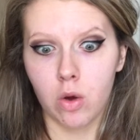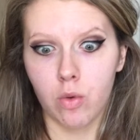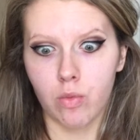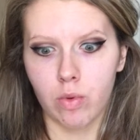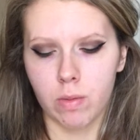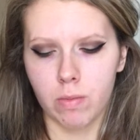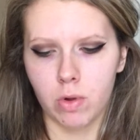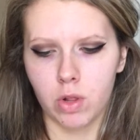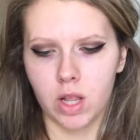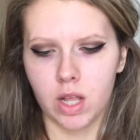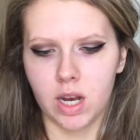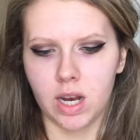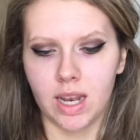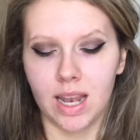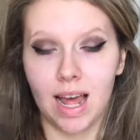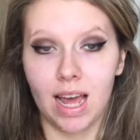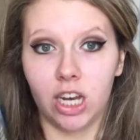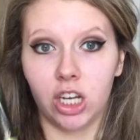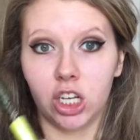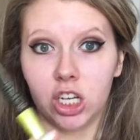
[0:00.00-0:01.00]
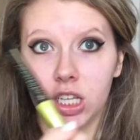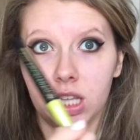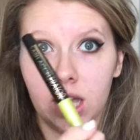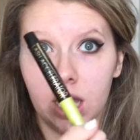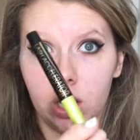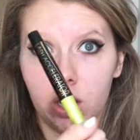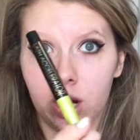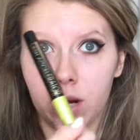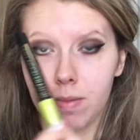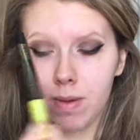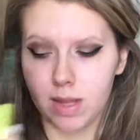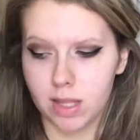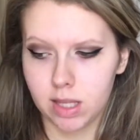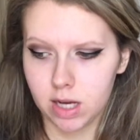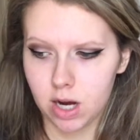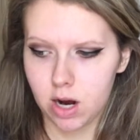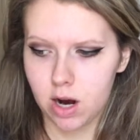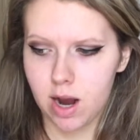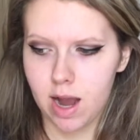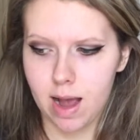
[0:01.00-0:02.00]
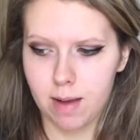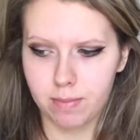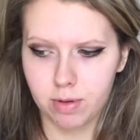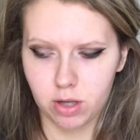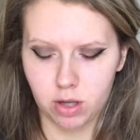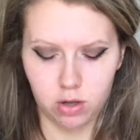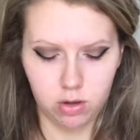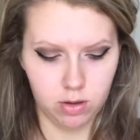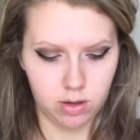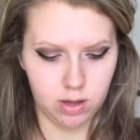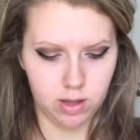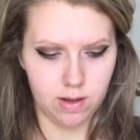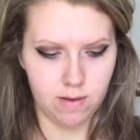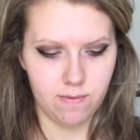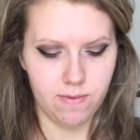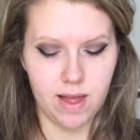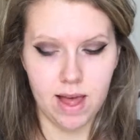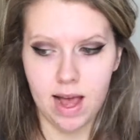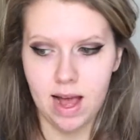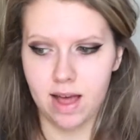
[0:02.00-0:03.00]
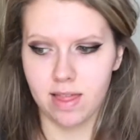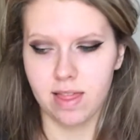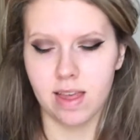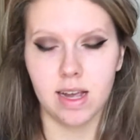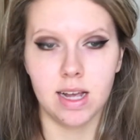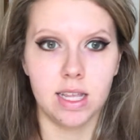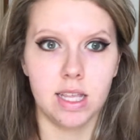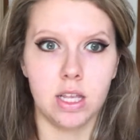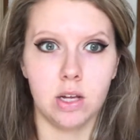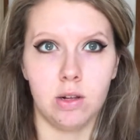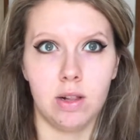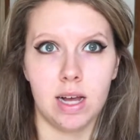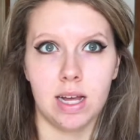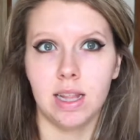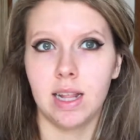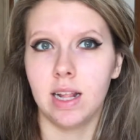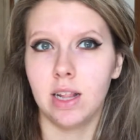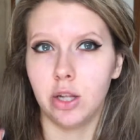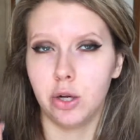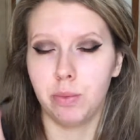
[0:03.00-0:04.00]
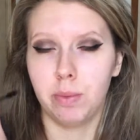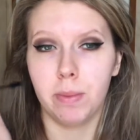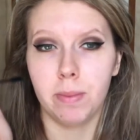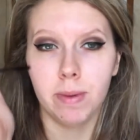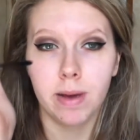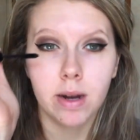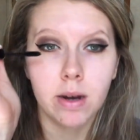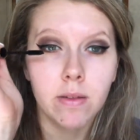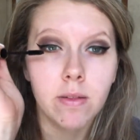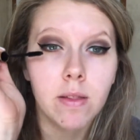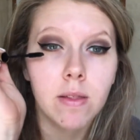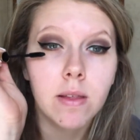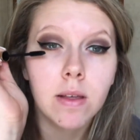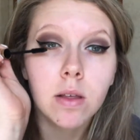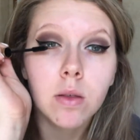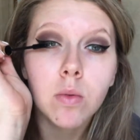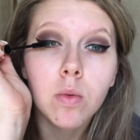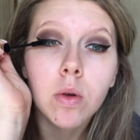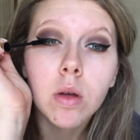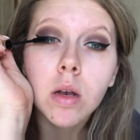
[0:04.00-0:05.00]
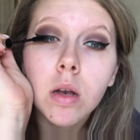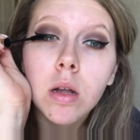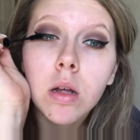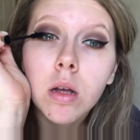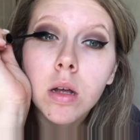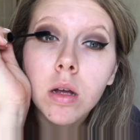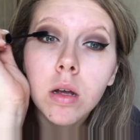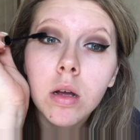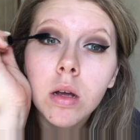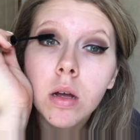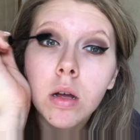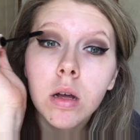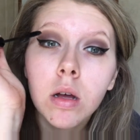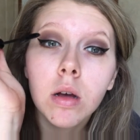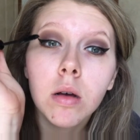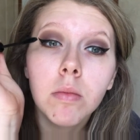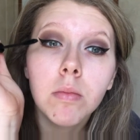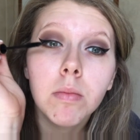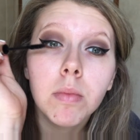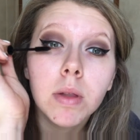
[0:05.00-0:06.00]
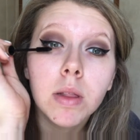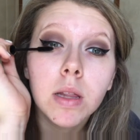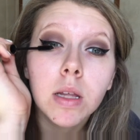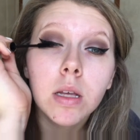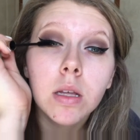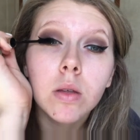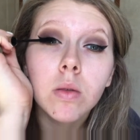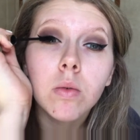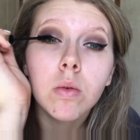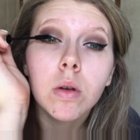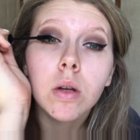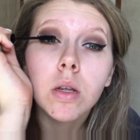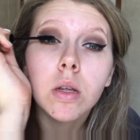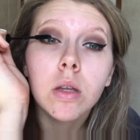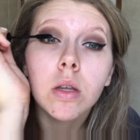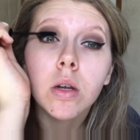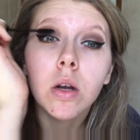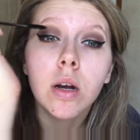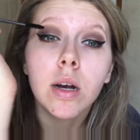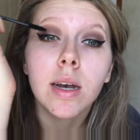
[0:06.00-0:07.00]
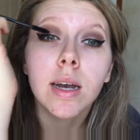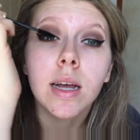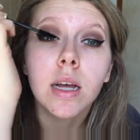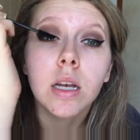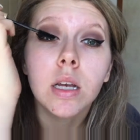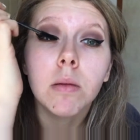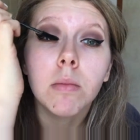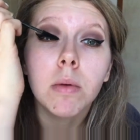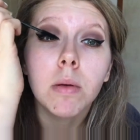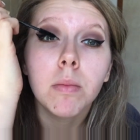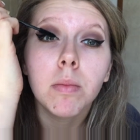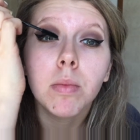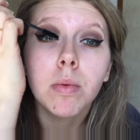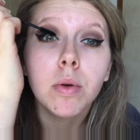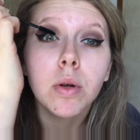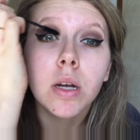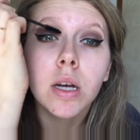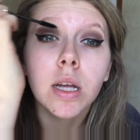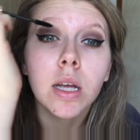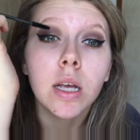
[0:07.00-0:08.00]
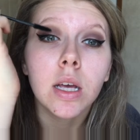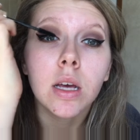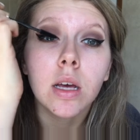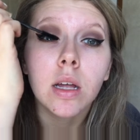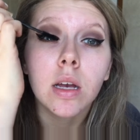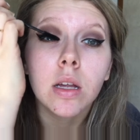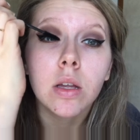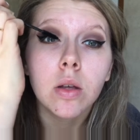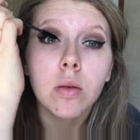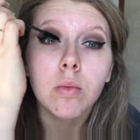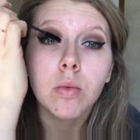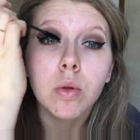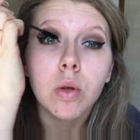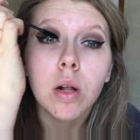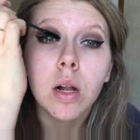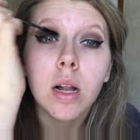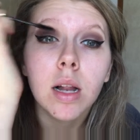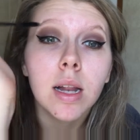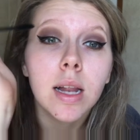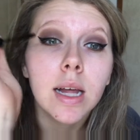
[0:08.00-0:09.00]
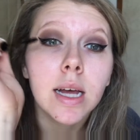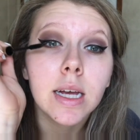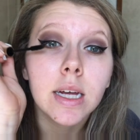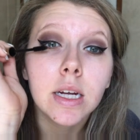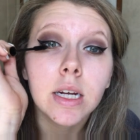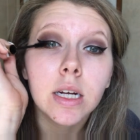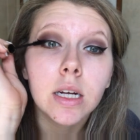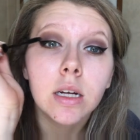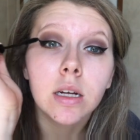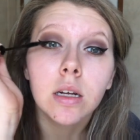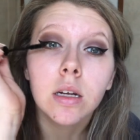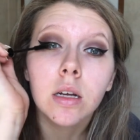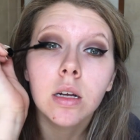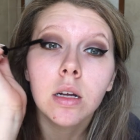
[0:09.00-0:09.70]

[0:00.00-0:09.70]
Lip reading: Rimmel London Lash Accelerator Mascara. I absolutely love that. I think I still like that a little bit better than this one. But this one is turning out to be pretty good. So I'm just going to layer.